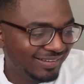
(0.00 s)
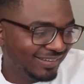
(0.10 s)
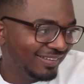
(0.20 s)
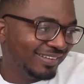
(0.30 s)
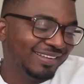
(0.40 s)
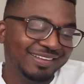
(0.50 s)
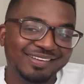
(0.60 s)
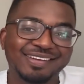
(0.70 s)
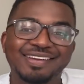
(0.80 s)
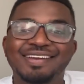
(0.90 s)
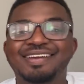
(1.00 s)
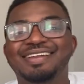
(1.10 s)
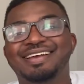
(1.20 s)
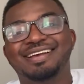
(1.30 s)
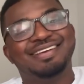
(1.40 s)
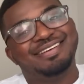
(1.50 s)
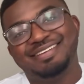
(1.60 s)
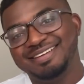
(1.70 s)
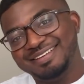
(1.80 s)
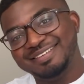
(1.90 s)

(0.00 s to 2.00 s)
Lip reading: [no speech]